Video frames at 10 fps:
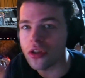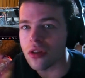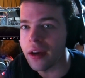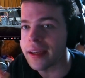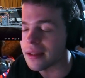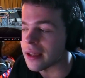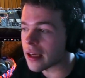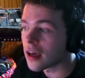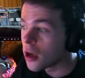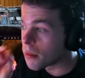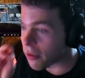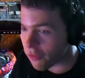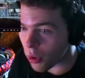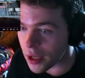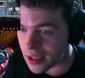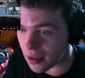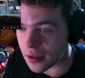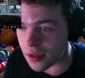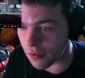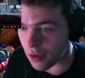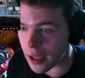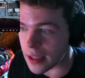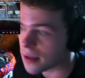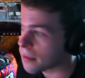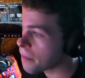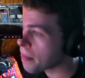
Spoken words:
slightly before he starts the phrase.